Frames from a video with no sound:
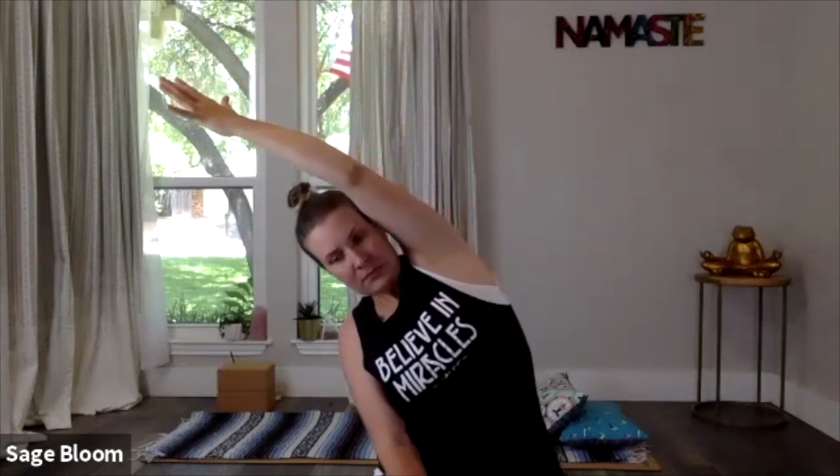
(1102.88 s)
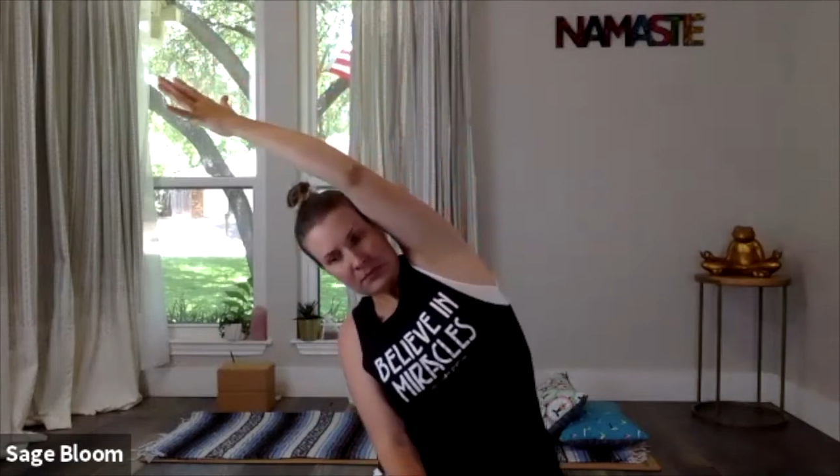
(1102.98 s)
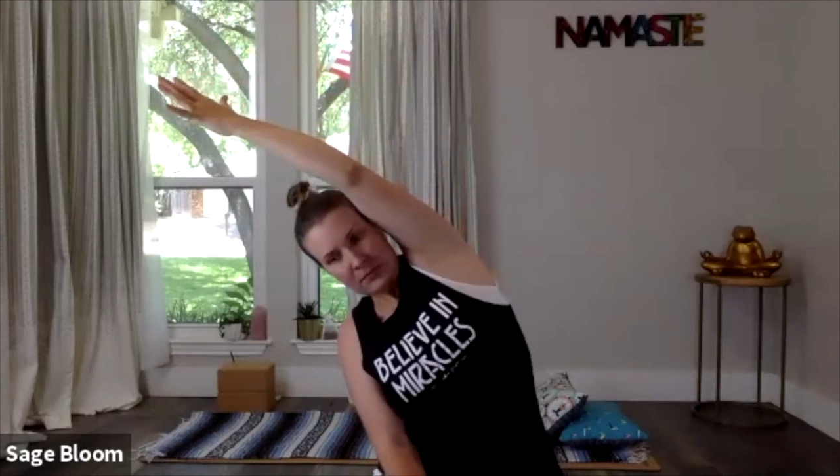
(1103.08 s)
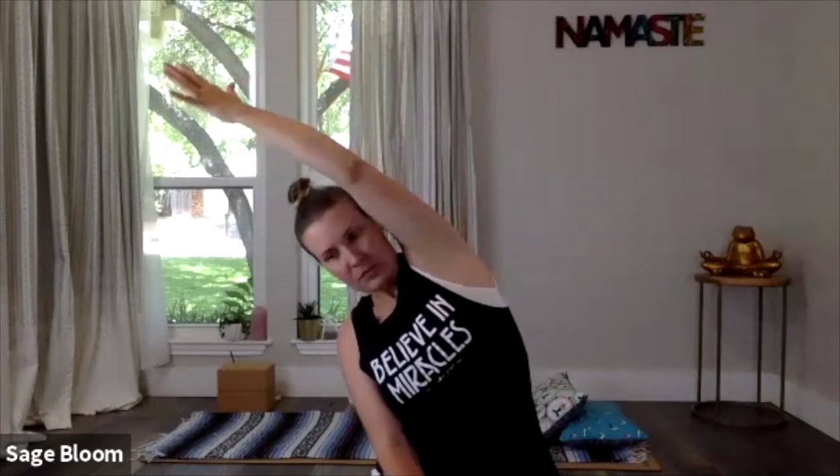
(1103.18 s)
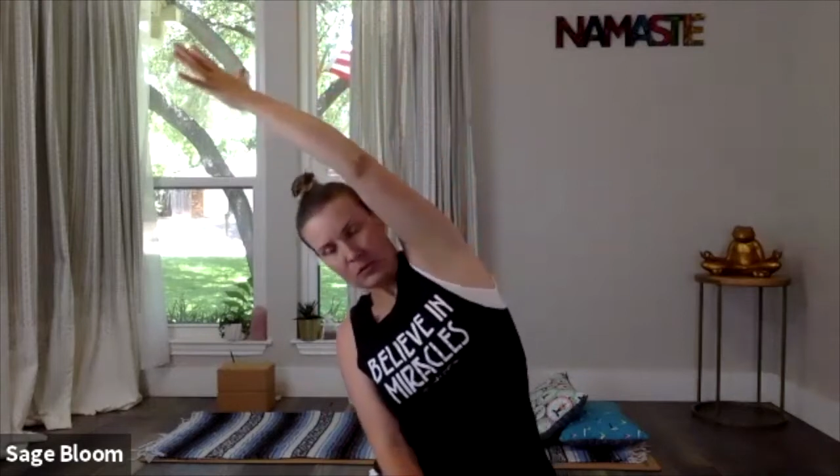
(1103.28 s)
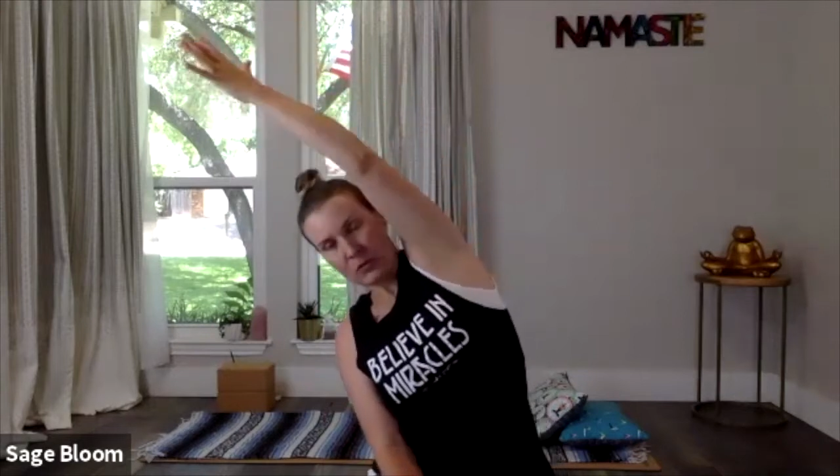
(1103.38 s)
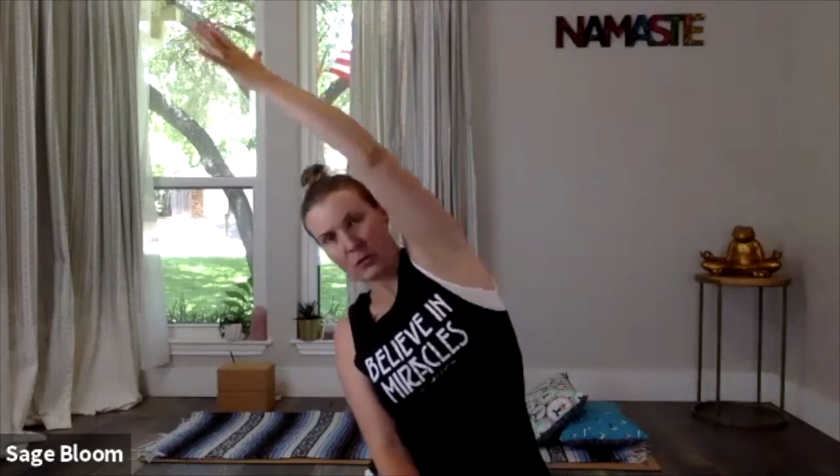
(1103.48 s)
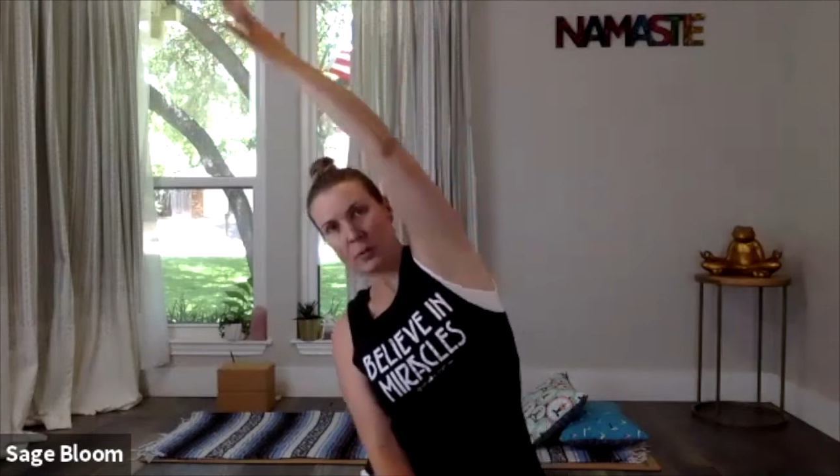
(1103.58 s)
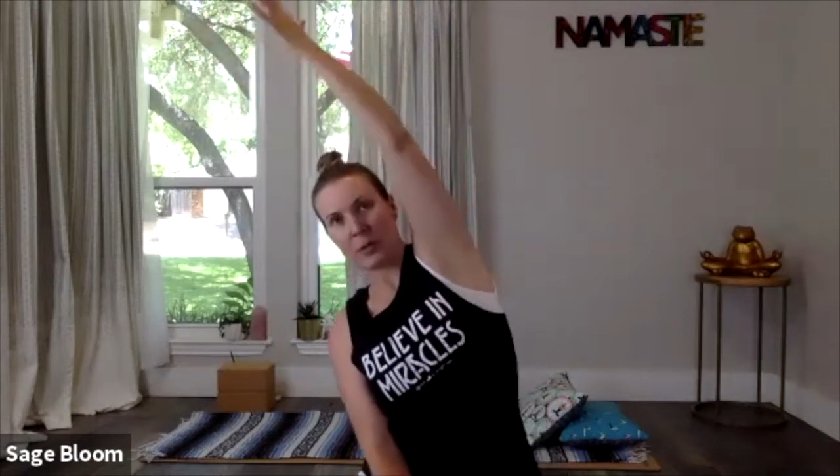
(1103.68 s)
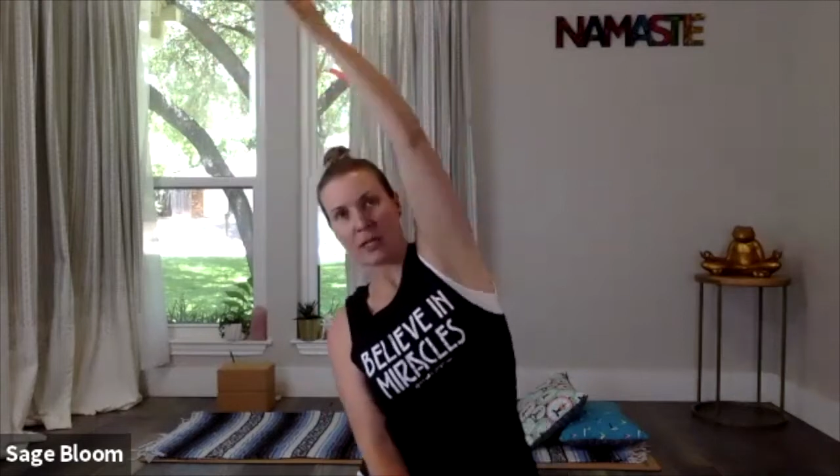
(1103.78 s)
And
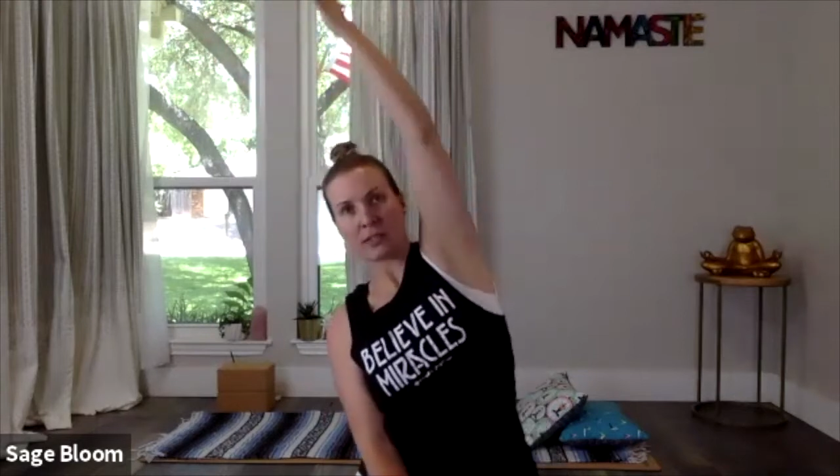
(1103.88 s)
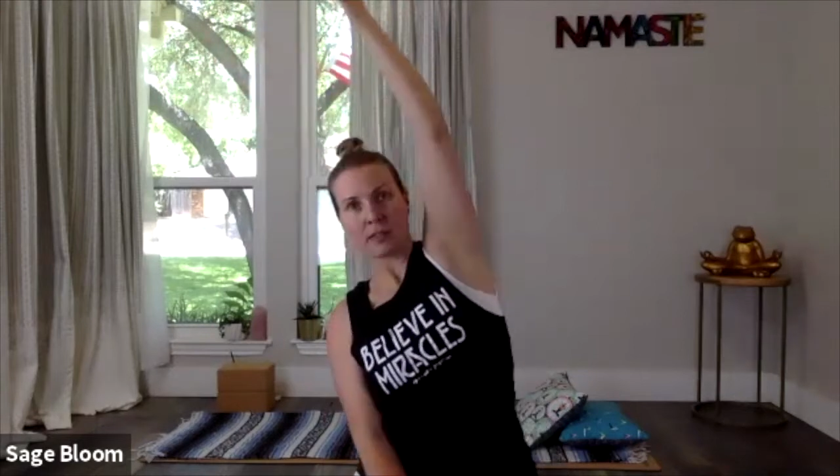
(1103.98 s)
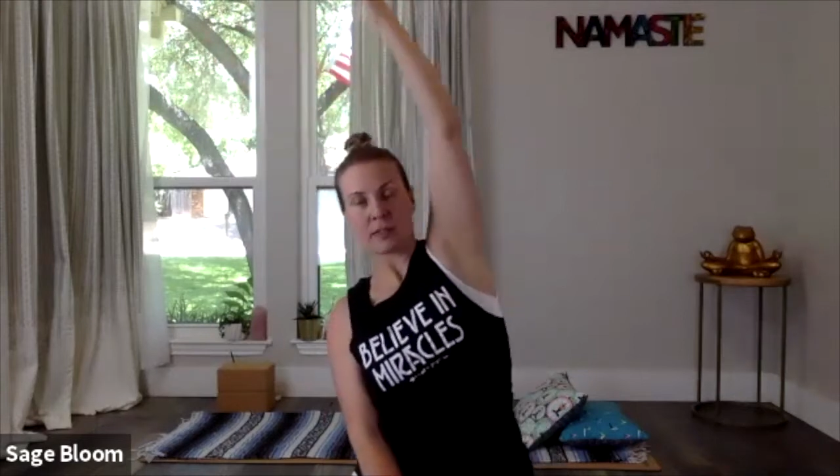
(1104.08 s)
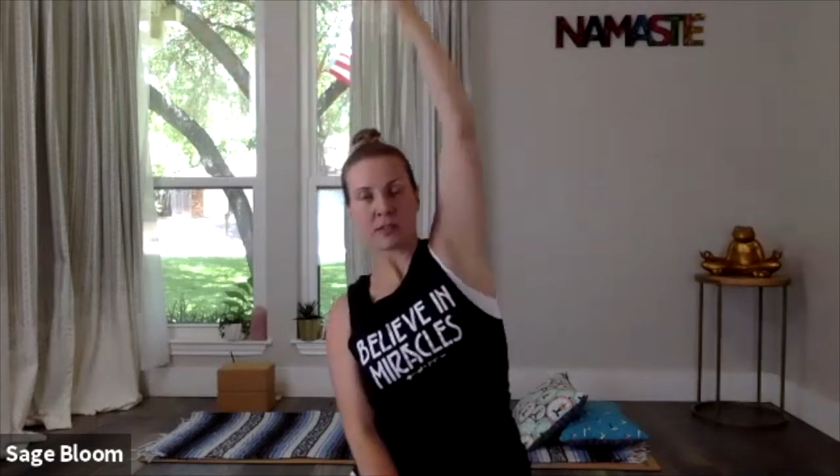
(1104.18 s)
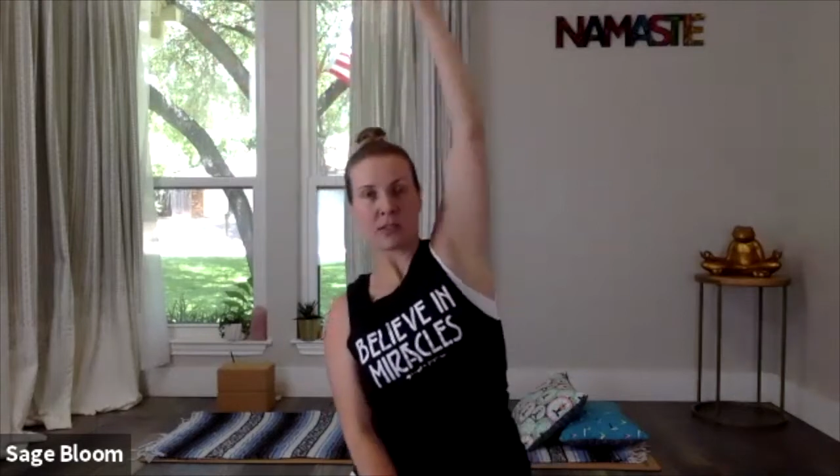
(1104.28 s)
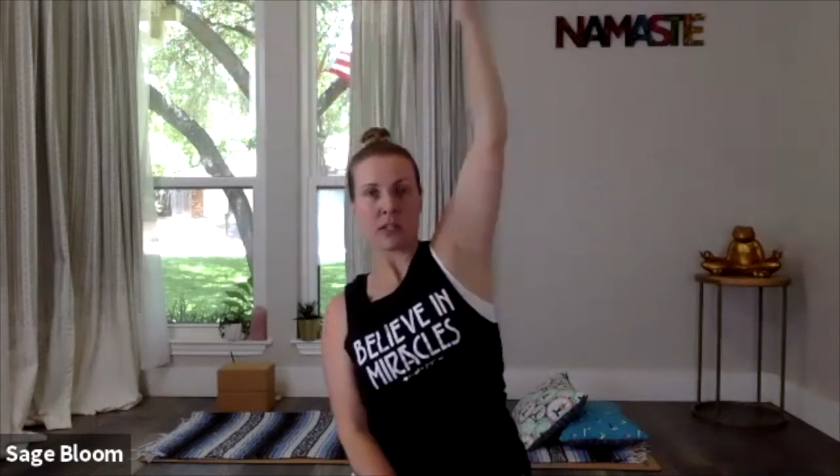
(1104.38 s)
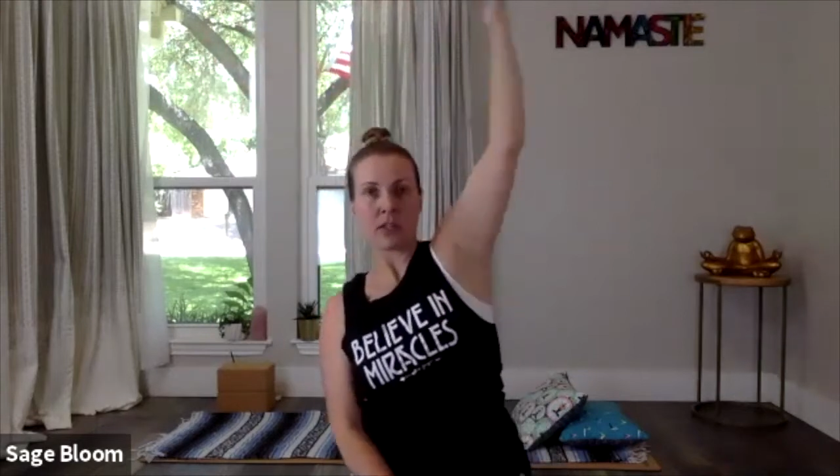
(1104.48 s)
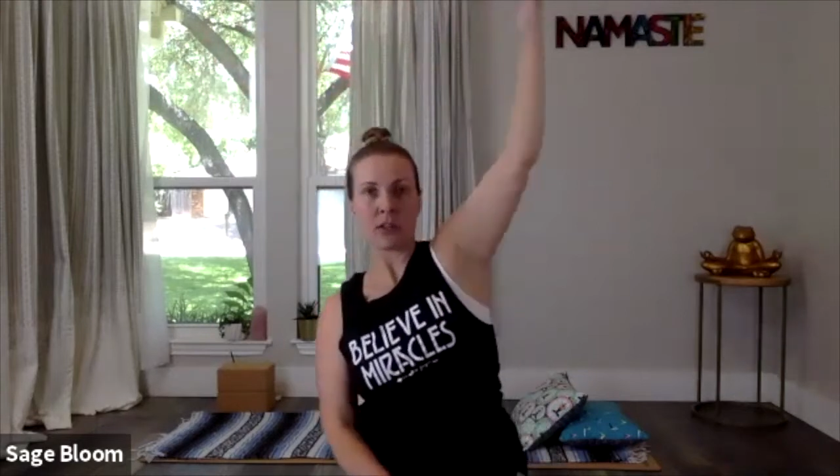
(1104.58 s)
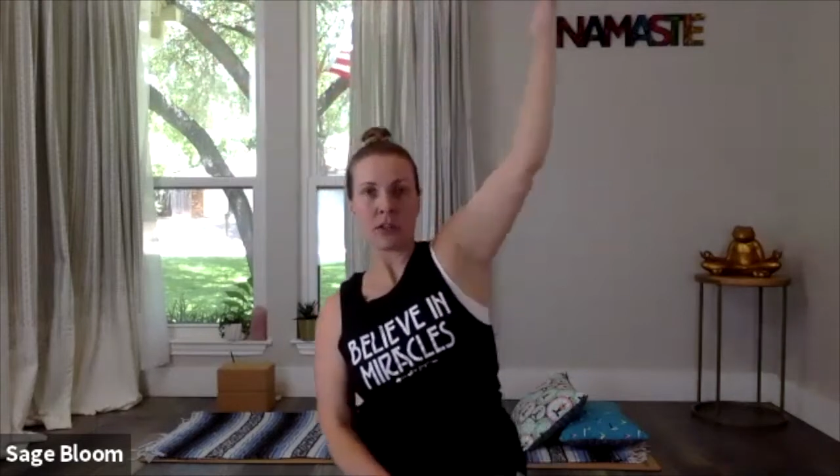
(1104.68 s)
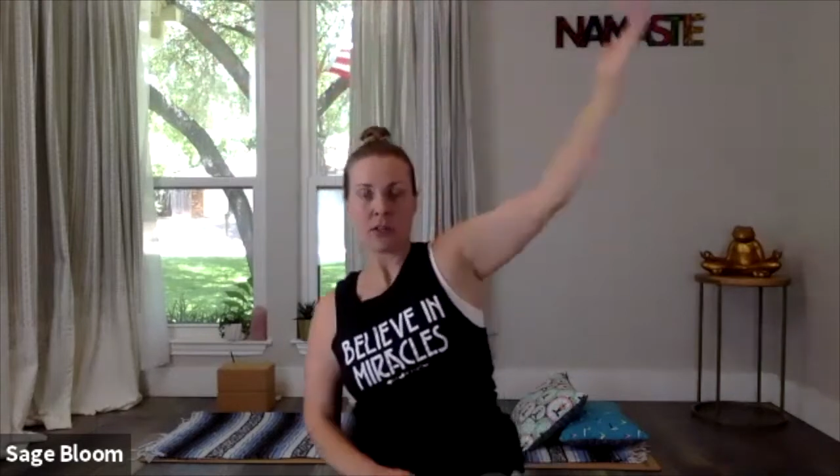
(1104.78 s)
come back to center.